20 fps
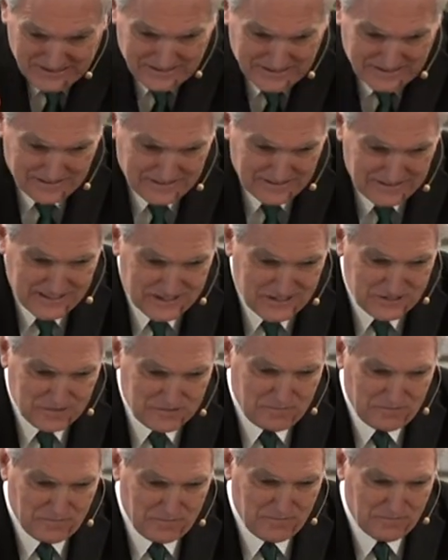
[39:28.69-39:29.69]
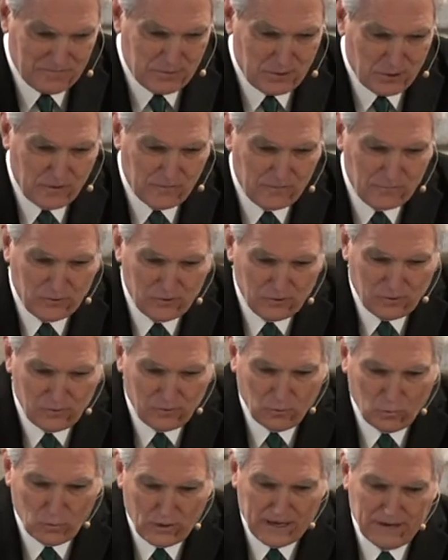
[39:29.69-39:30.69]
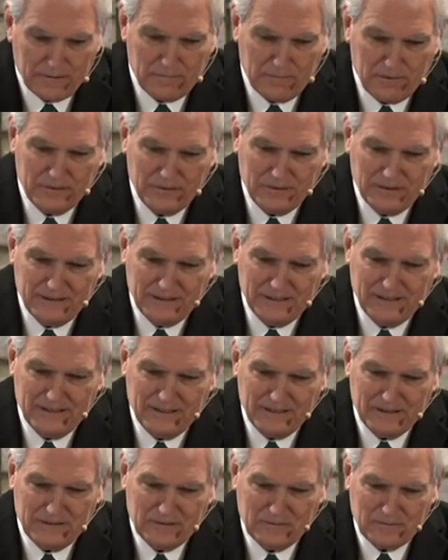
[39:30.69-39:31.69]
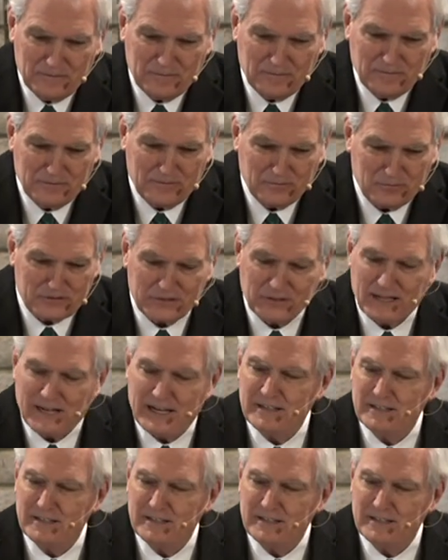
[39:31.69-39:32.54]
this beautiful web was not